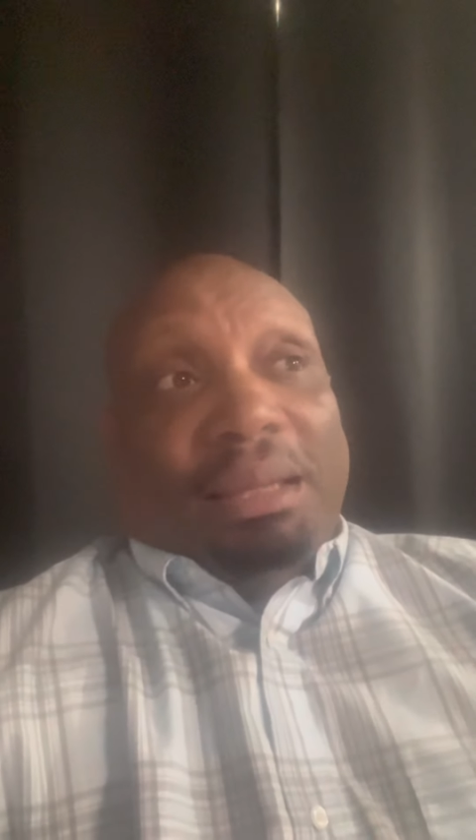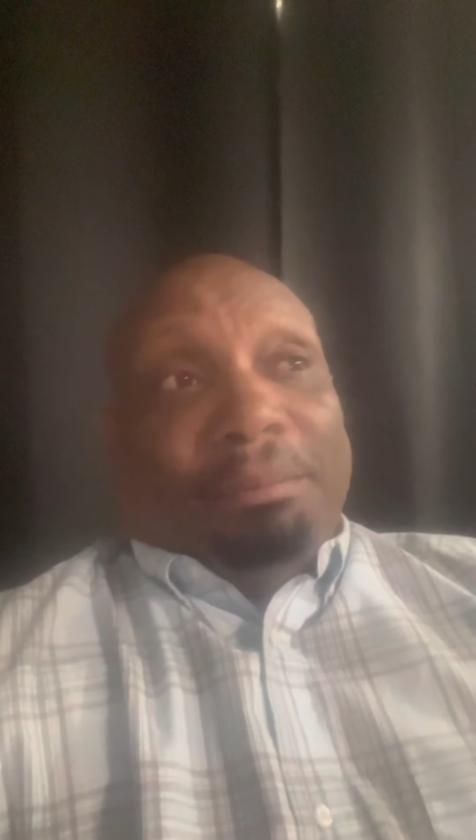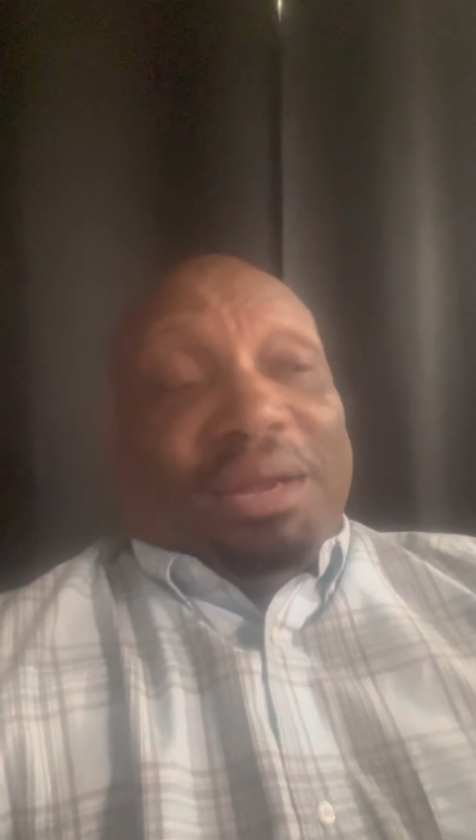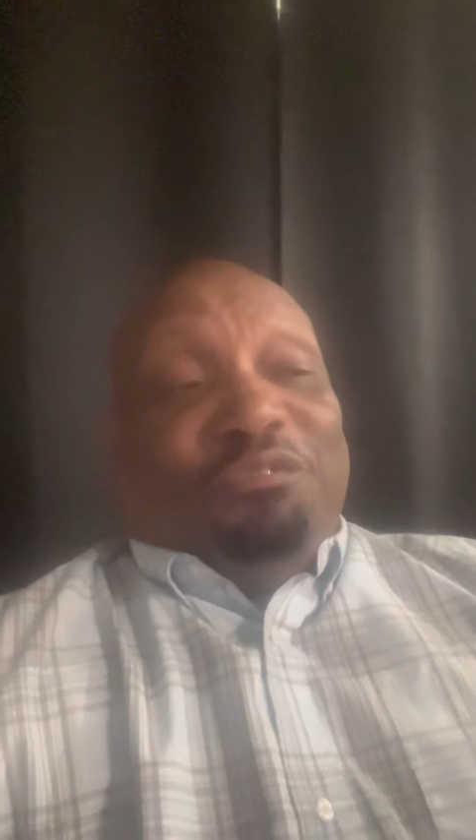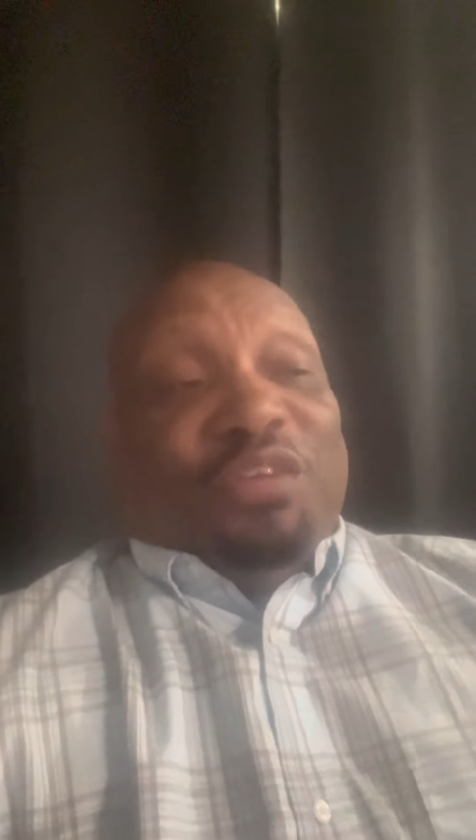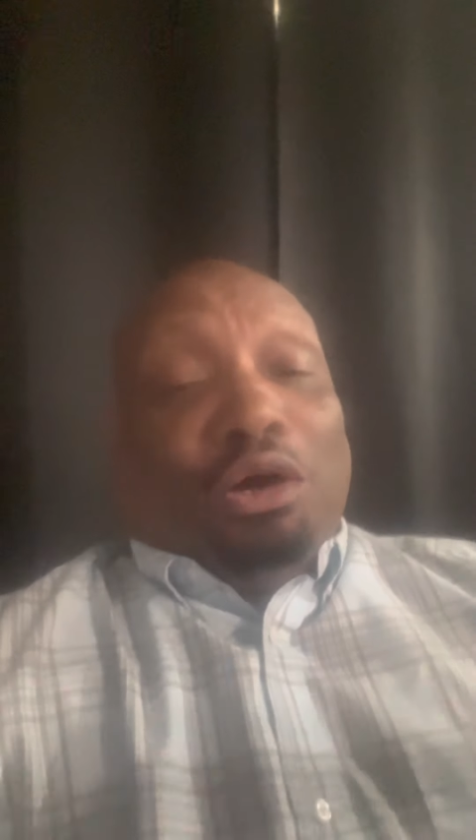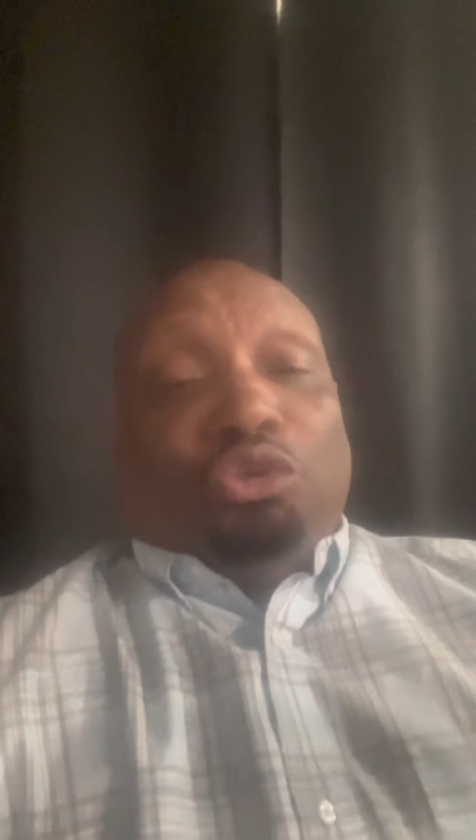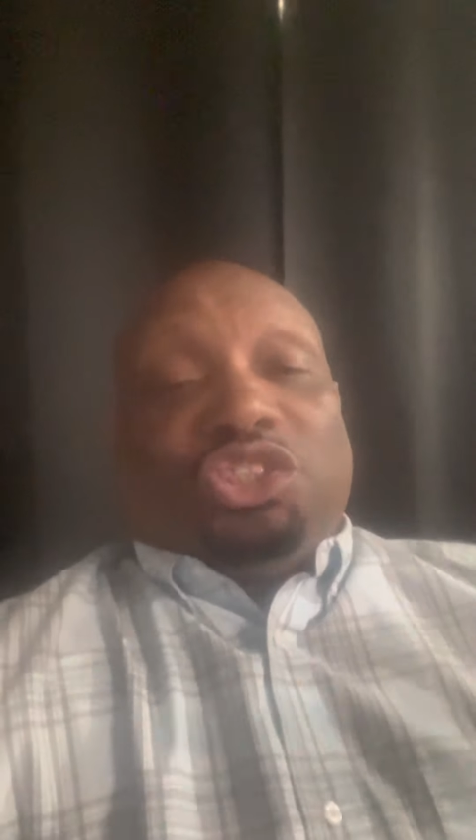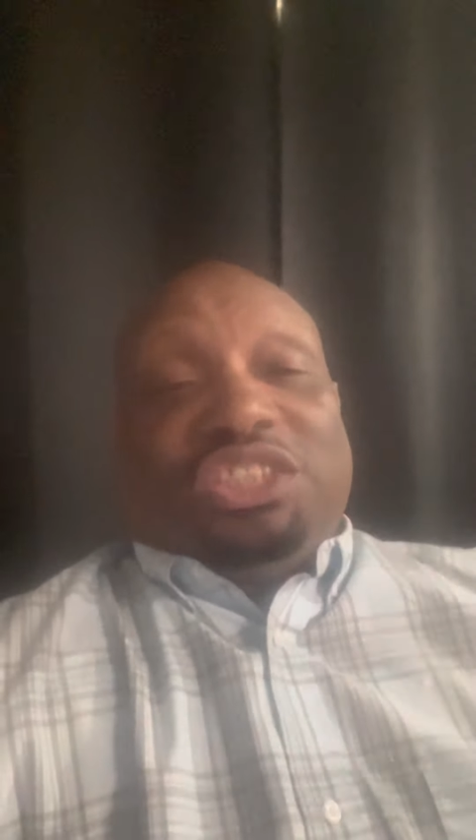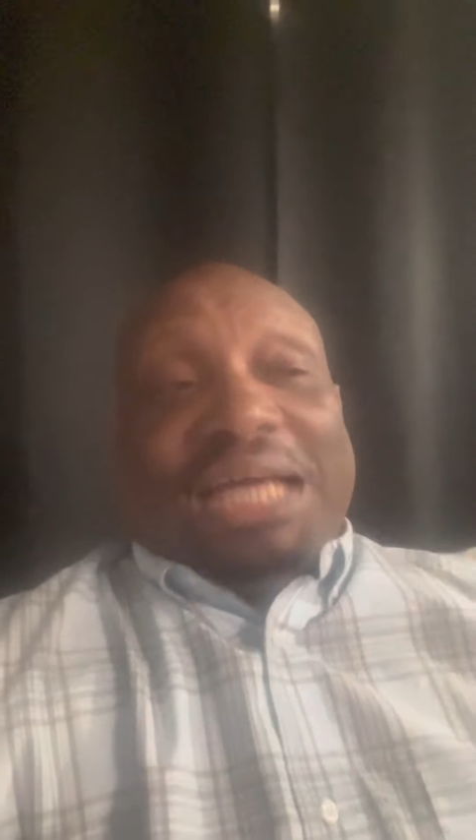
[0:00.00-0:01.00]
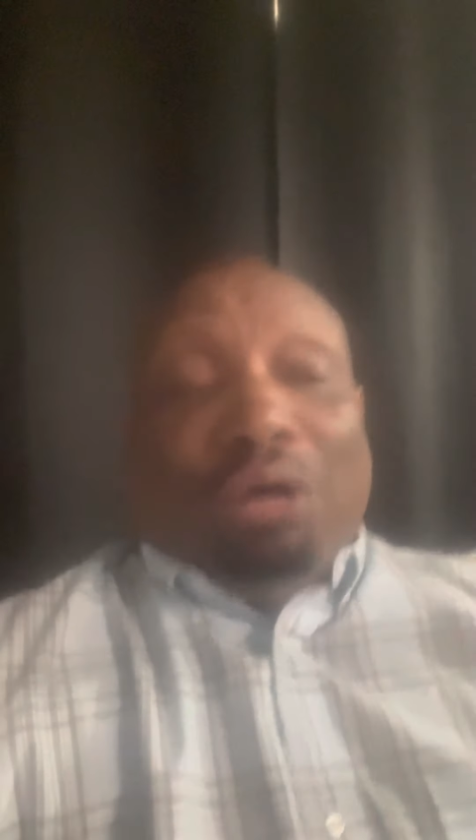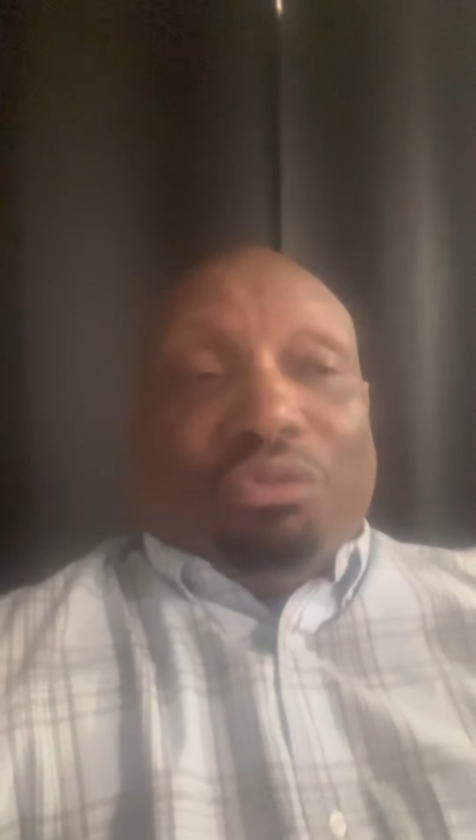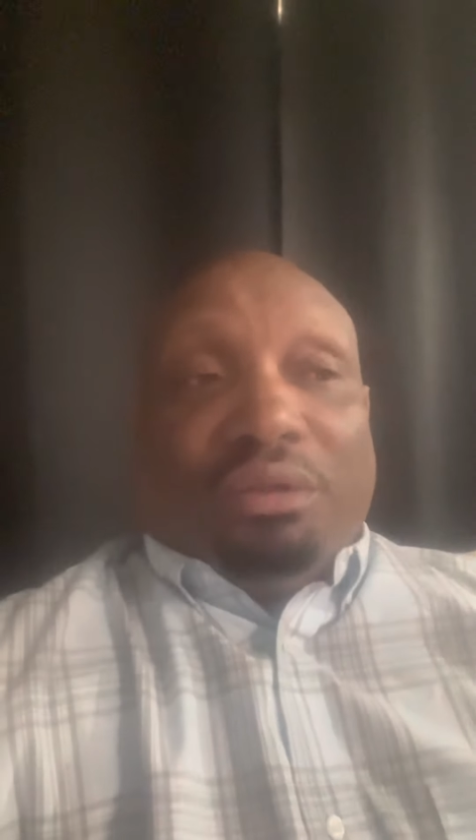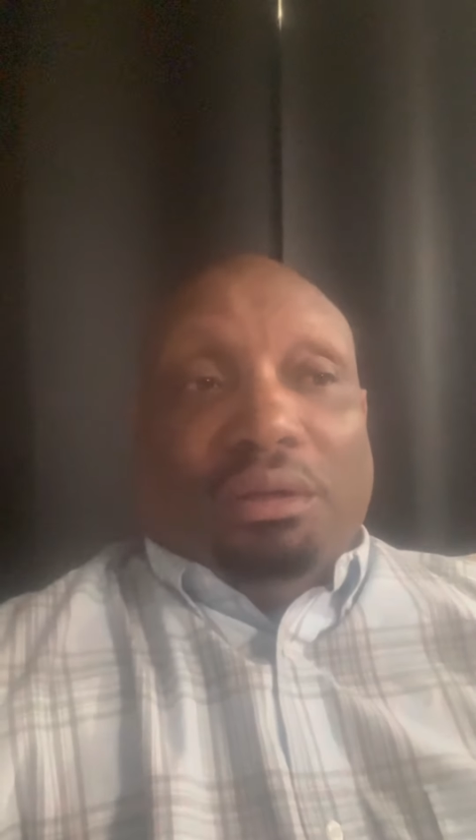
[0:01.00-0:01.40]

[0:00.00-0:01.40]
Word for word: but if it goes south,